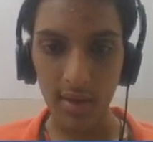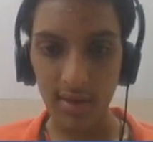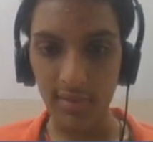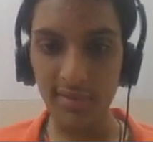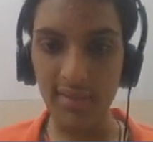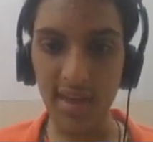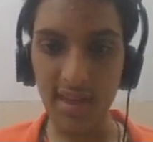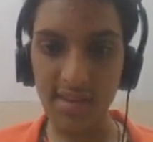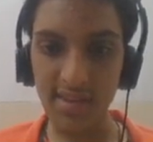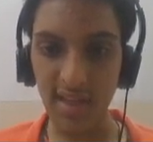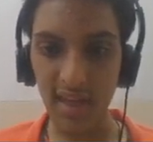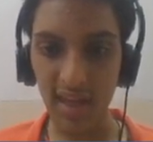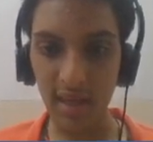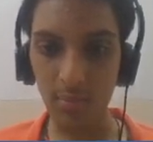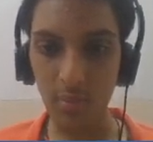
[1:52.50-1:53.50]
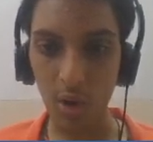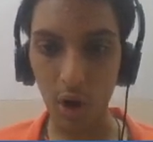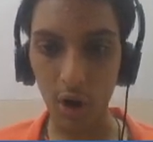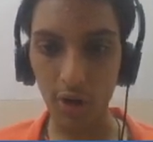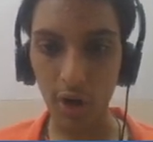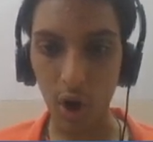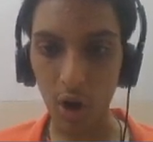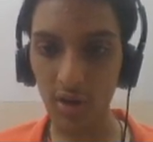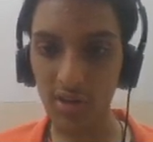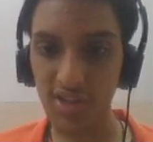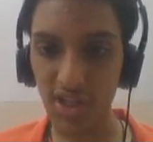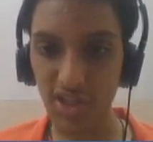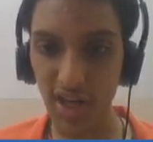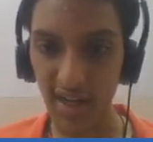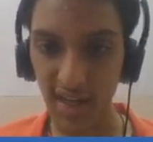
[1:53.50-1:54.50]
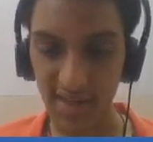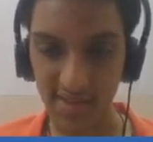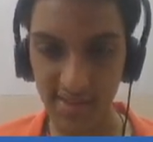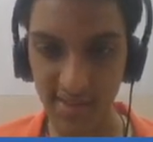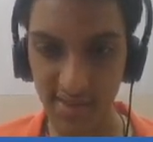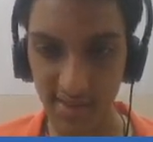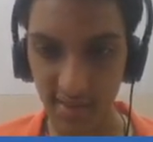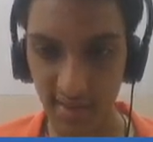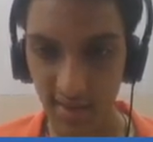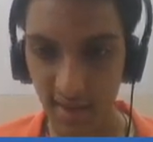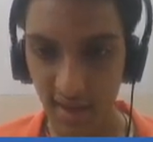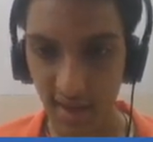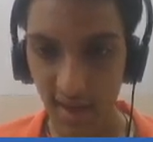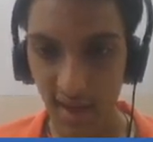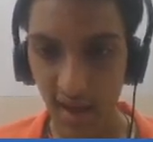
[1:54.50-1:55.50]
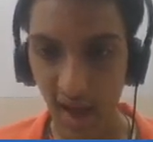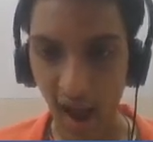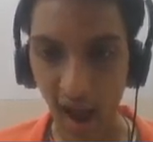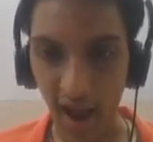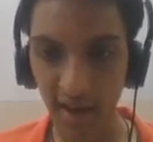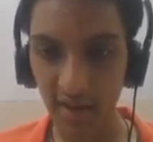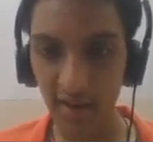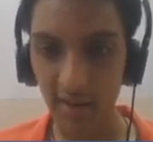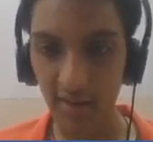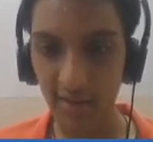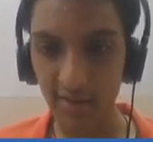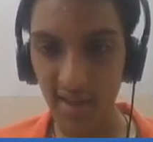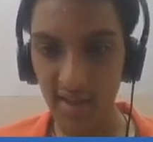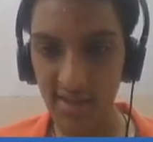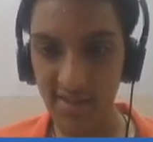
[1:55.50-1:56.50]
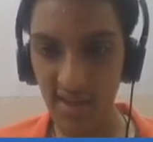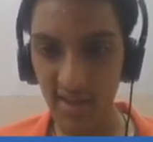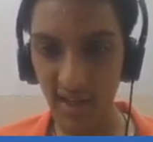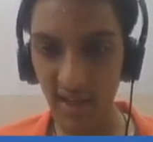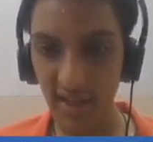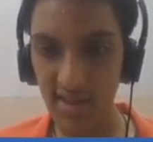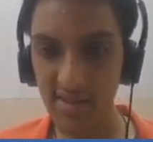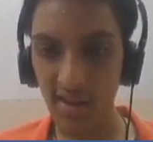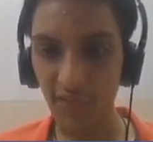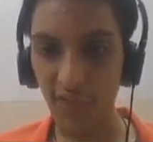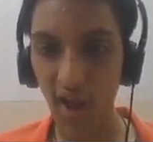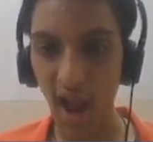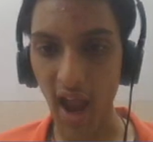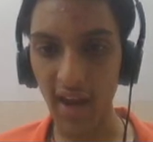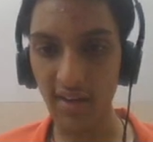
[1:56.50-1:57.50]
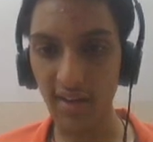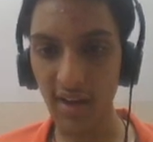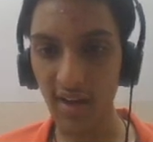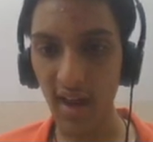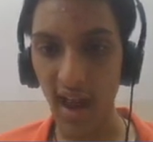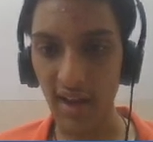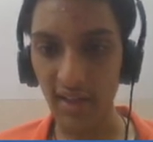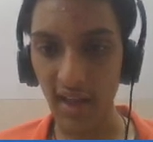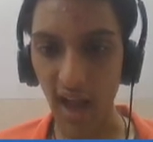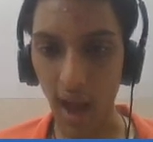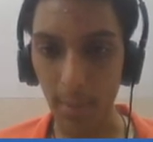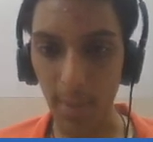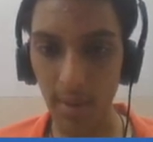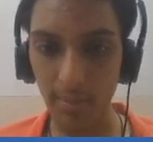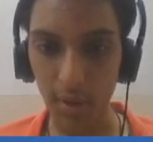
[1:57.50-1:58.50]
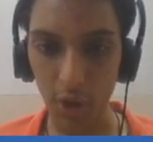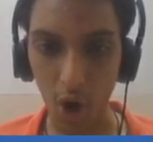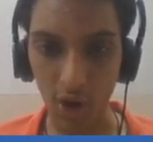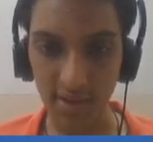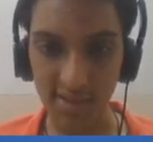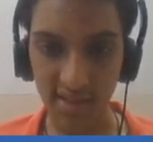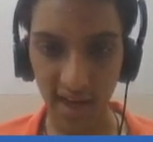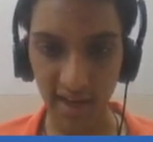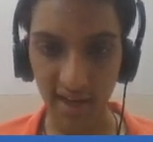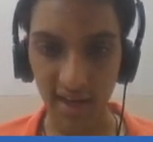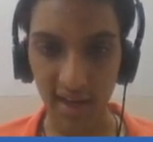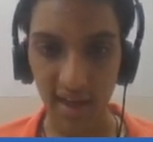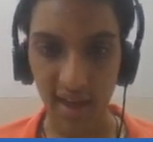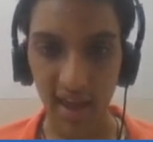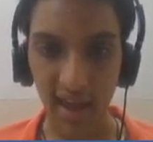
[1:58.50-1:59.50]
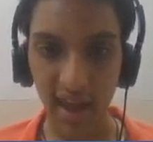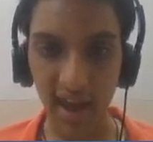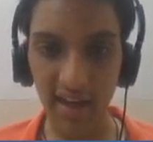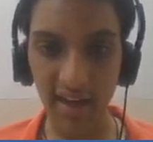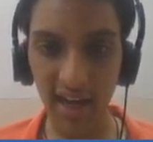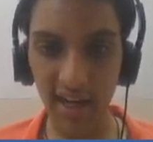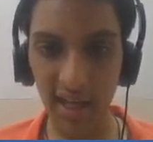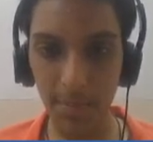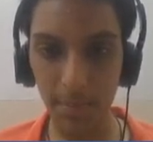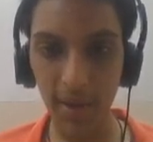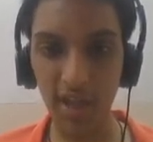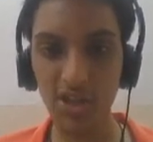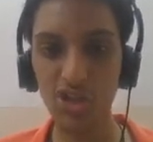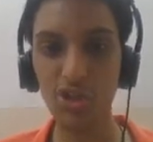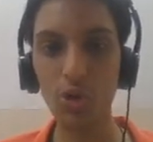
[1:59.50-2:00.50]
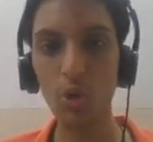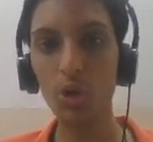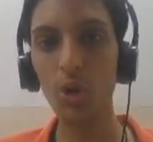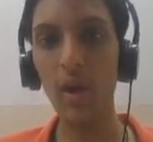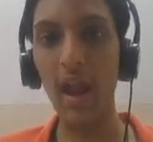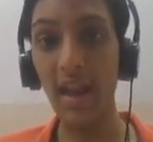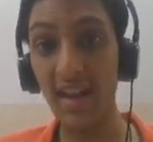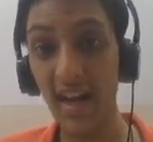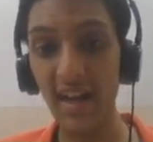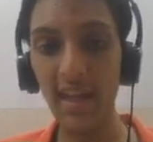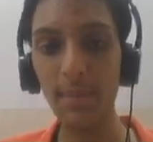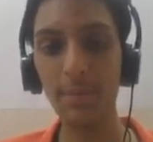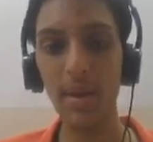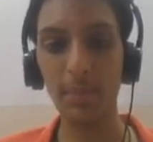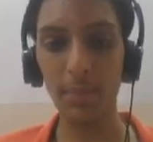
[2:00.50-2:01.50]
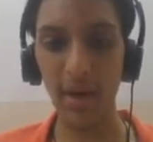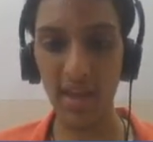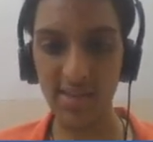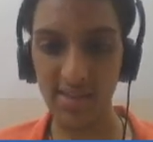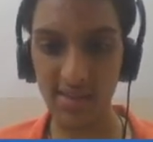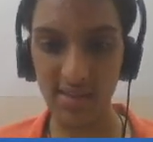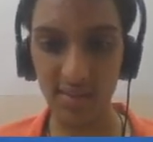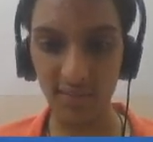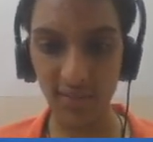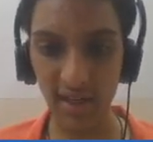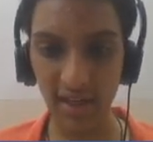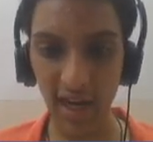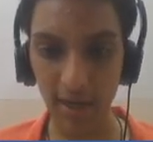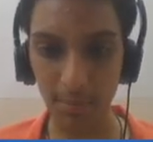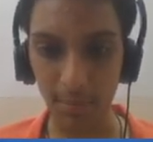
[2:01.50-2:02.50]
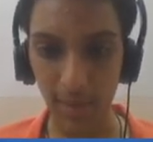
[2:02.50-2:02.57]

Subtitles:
This heme on oxygenase, there is a release of iron and carbon monoxide, NADPH2 to NADP plus will get